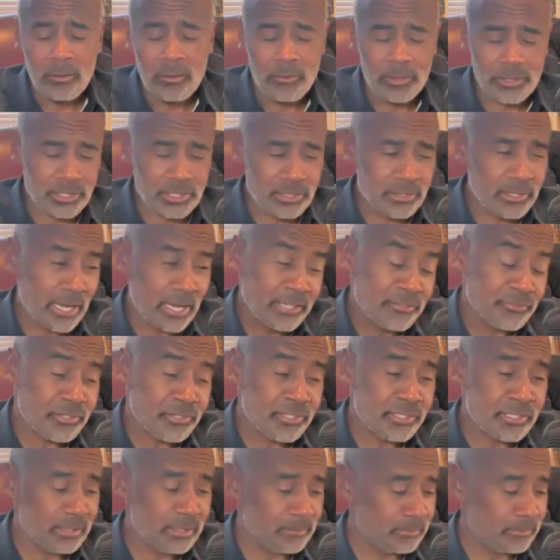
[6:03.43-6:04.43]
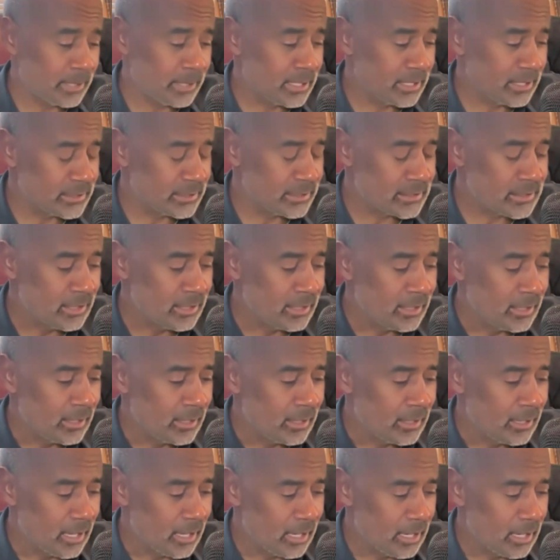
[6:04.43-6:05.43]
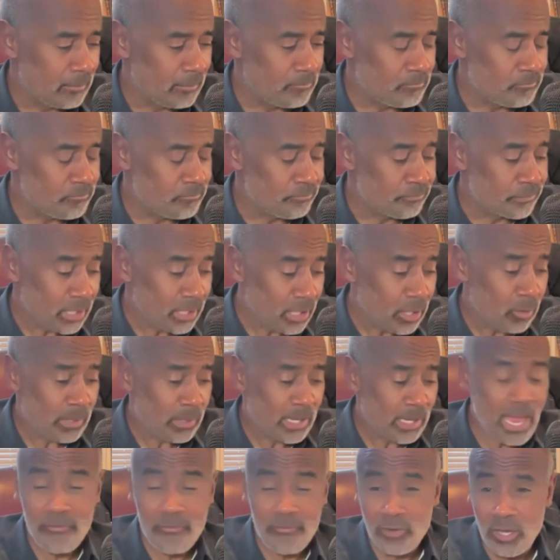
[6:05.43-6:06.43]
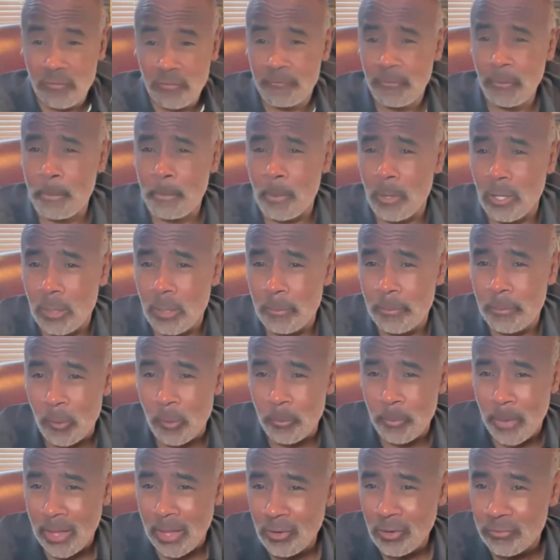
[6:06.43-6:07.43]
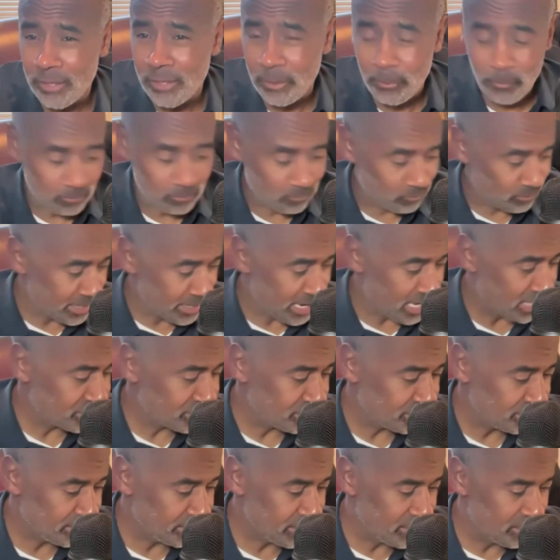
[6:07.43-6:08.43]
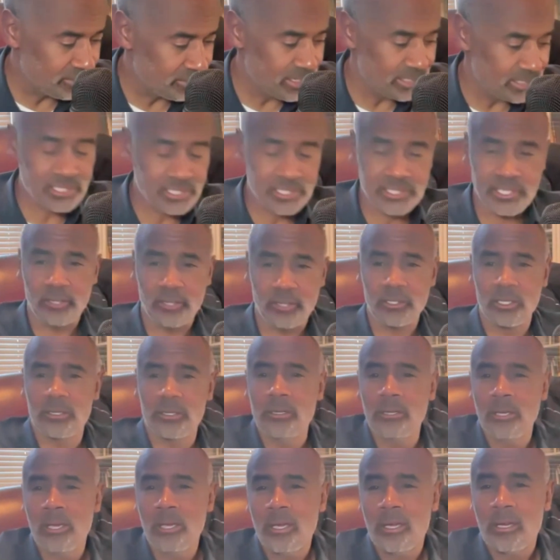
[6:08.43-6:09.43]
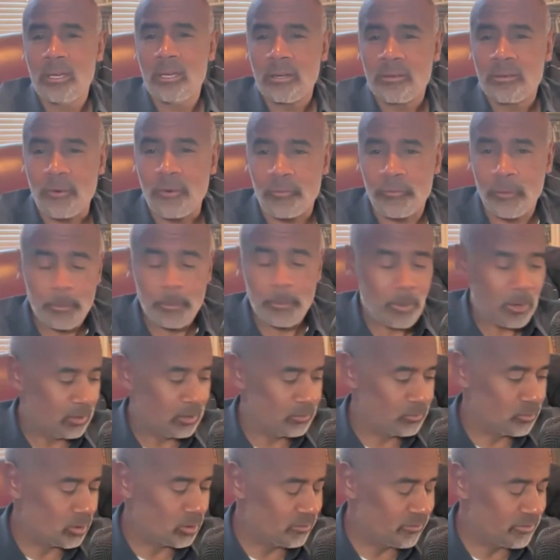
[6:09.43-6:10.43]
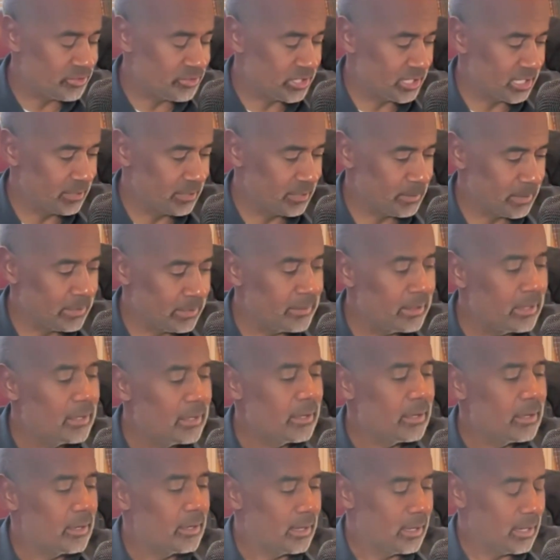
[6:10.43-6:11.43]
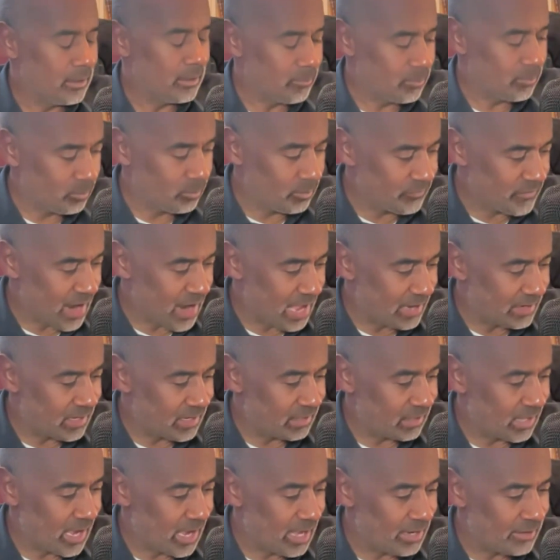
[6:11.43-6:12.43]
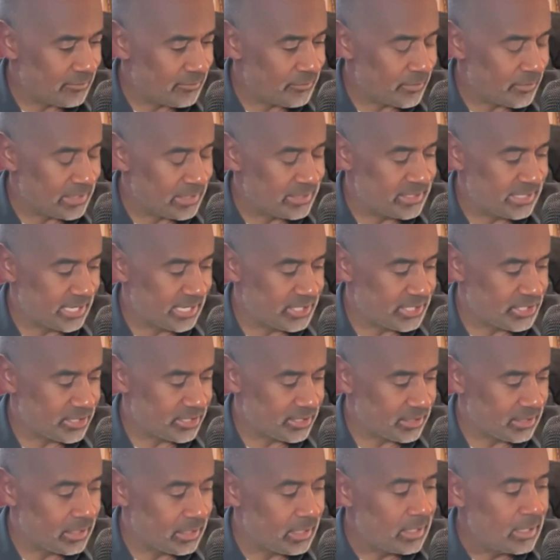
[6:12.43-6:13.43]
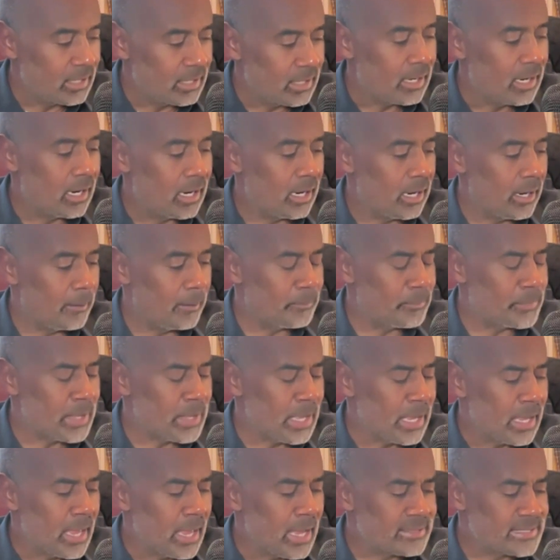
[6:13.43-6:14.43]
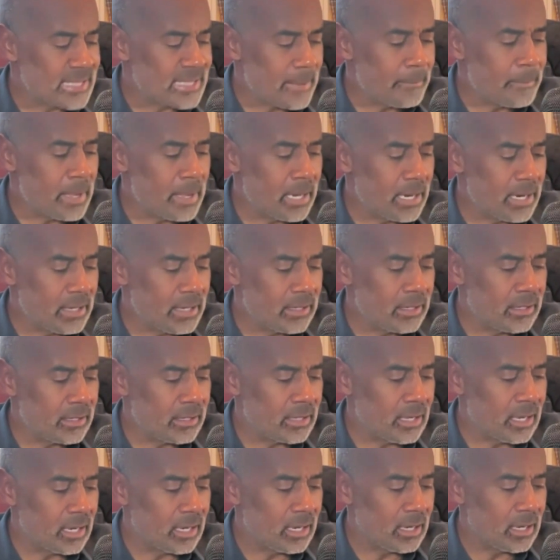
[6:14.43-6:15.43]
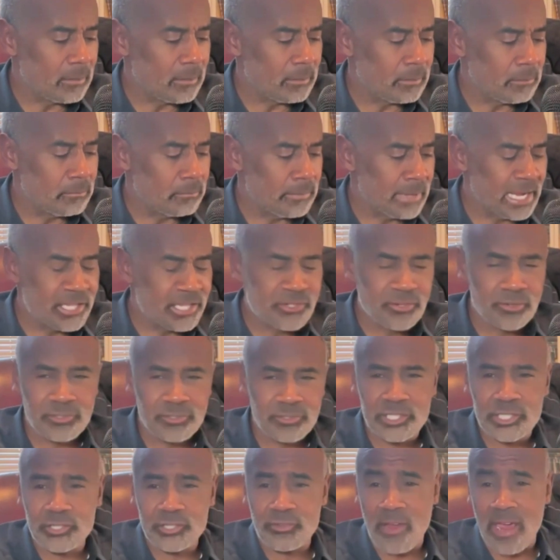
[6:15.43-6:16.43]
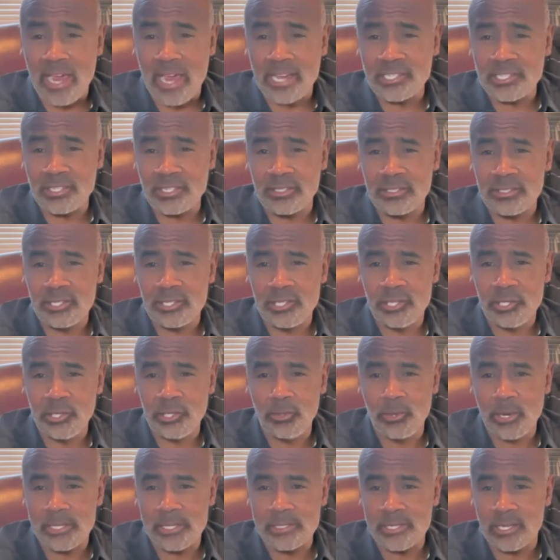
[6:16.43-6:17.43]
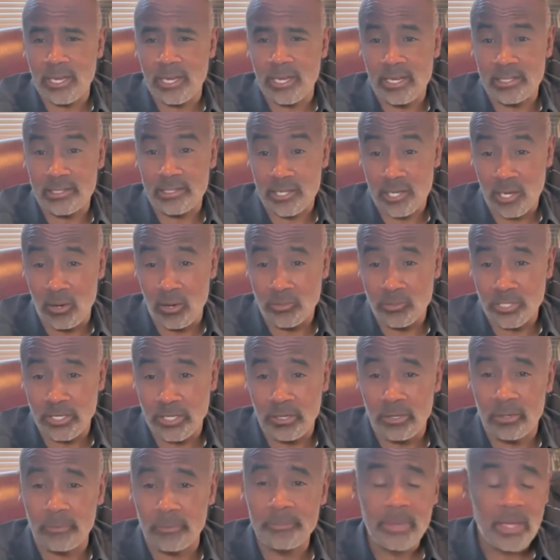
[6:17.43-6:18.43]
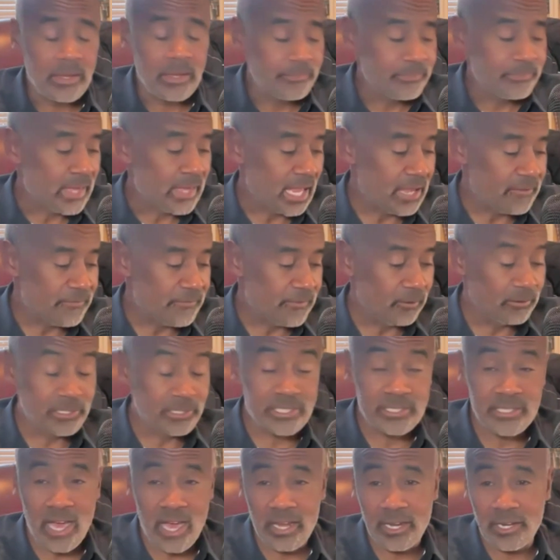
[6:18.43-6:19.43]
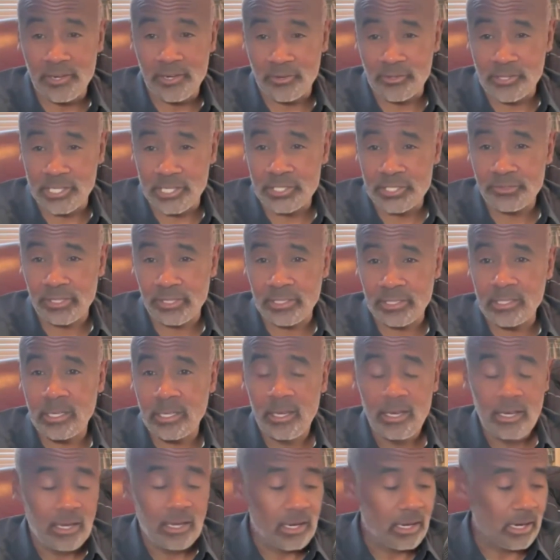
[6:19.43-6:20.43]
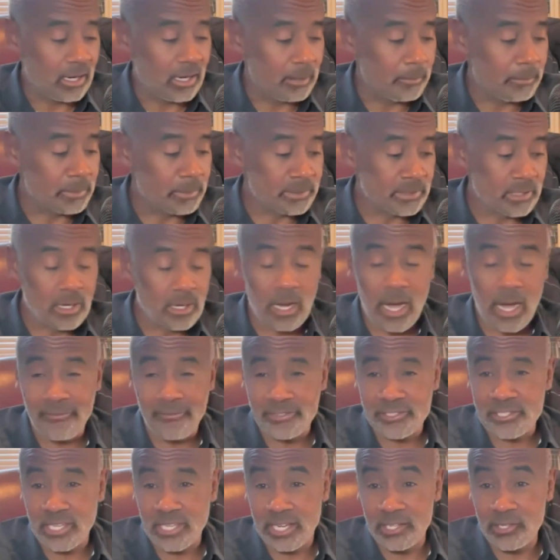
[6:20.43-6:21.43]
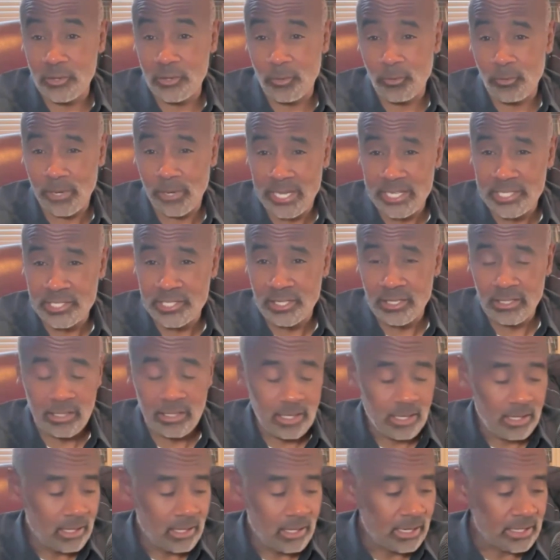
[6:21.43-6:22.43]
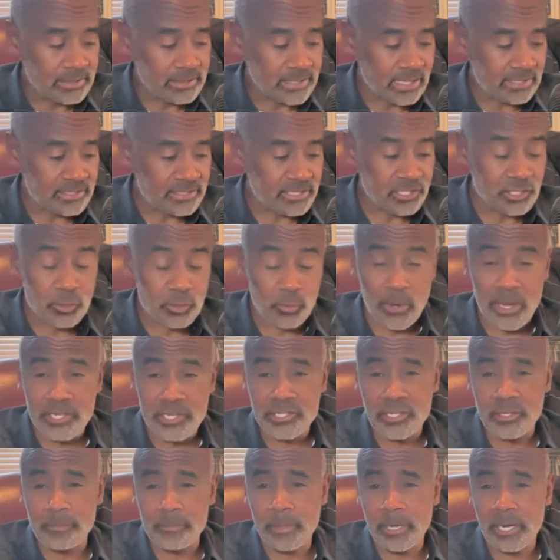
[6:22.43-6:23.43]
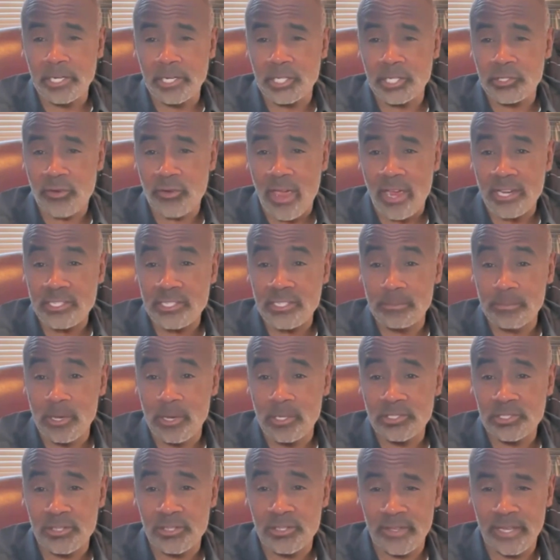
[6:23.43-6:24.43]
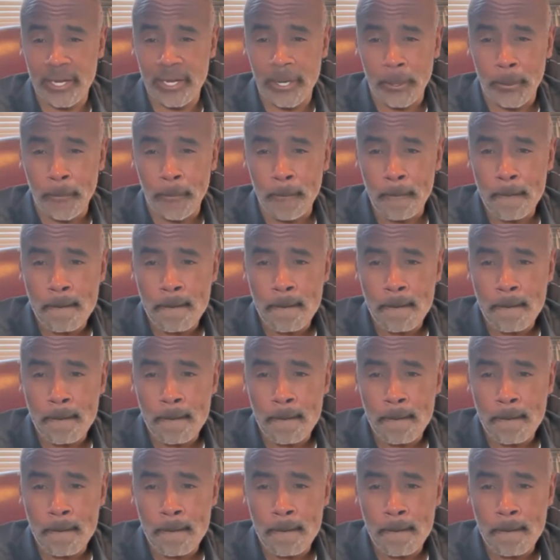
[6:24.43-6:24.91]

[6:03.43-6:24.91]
which is interesting because, we have good football up here, but I don't think we're nationally known necessarily for football in Northern Virginia, but we've gotten a lot of attention. Has that been a major distraction to you as a coach? I know Hayfield is not in your district, but obviously in your region. Has that situation been a distraction most of the year?